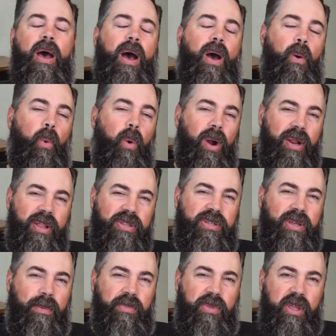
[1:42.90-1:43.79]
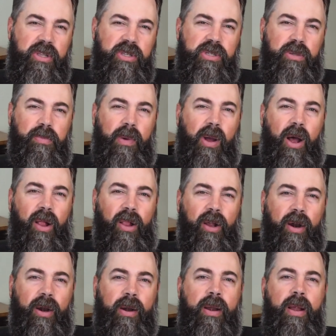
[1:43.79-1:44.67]
I wanted something
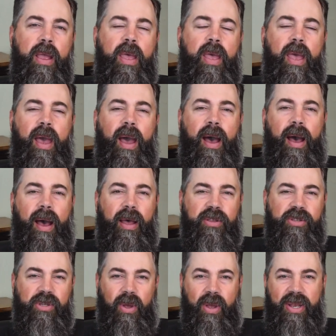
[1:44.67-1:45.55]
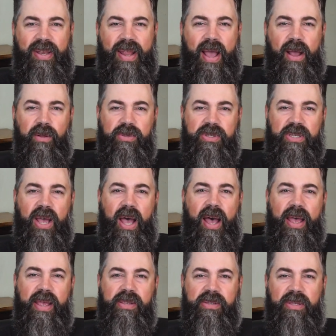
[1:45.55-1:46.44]
smaller, uh, so I
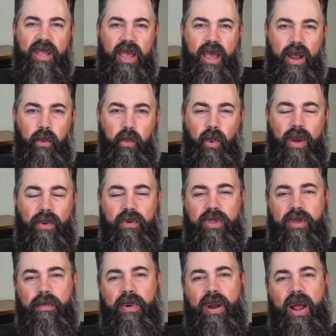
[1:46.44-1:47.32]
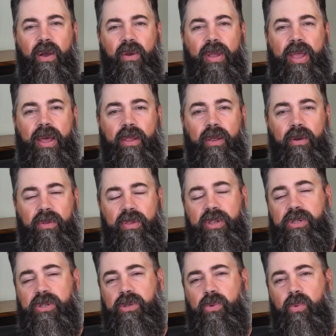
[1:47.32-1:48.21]
downsized and went with a brown color.
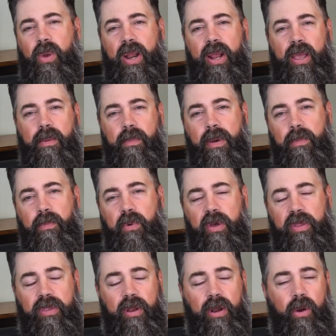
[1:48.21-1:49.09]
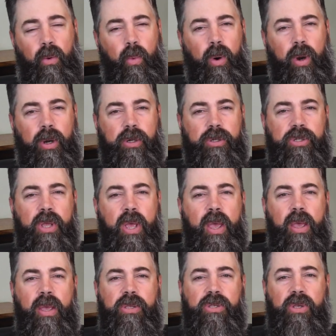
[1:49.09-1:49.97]
This is what I come up with and it works.
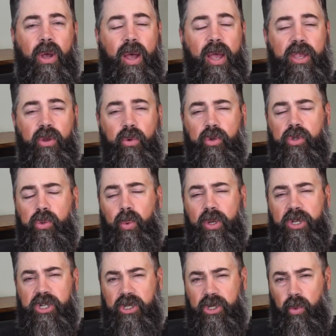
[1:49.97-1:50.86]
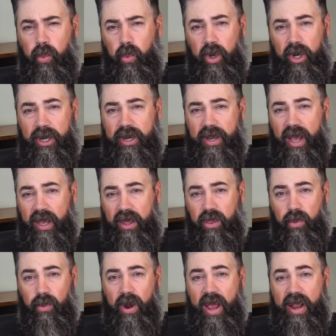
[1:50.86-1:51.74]
So I switched to wood
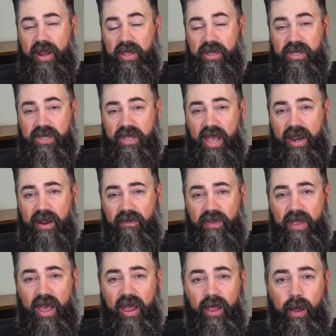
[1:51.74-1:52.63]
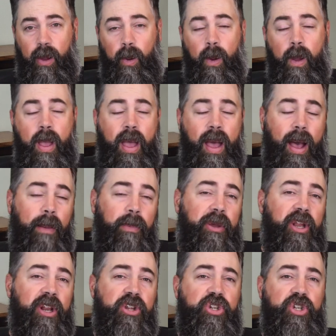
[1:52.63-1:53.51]
duck thread instead of yellow.
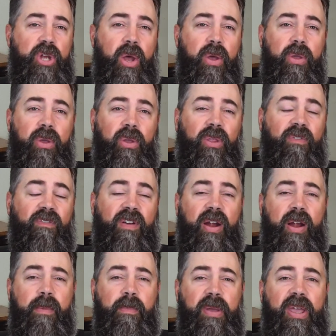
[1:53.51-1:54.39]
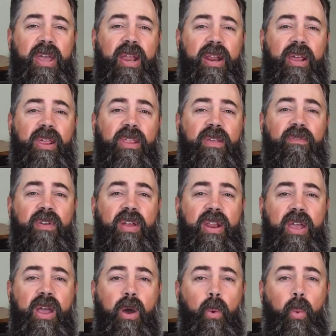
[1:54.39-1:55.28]
I'm going to show you at the very beginning of the
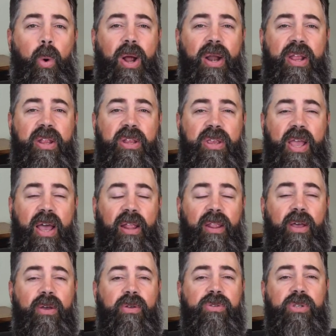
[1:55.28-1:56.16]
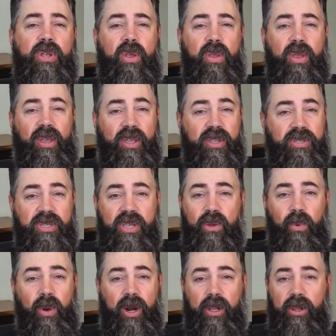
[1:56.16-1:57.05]
video one in yellow so you can
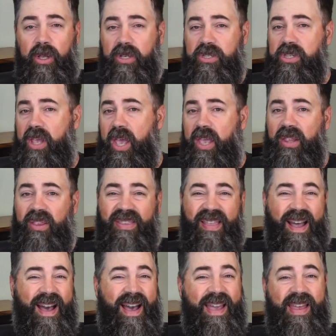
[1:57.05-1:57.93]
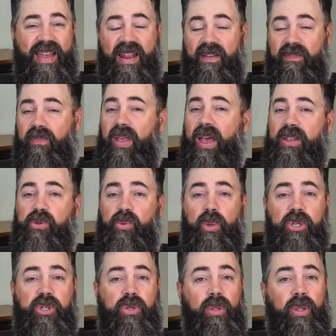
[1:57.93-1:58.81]
see what it looks like. Tie it if that's
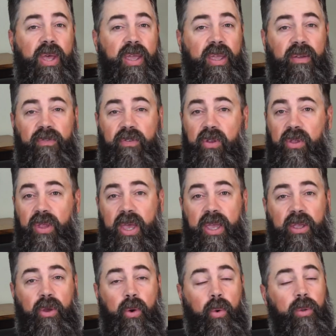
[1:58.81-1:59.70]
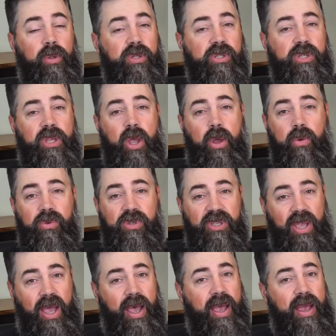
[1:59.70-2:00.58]
what you like. If you like golden stones,
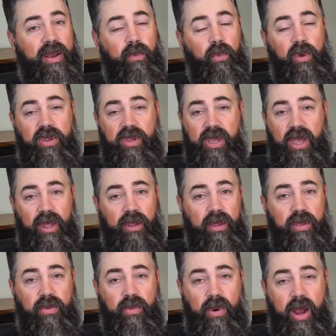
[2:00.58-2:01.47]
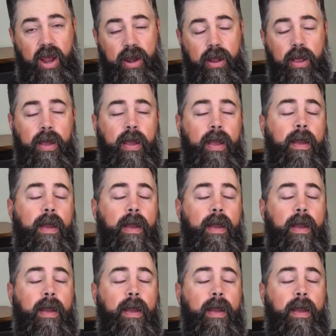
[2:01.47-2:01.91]
tie it with yellow thread.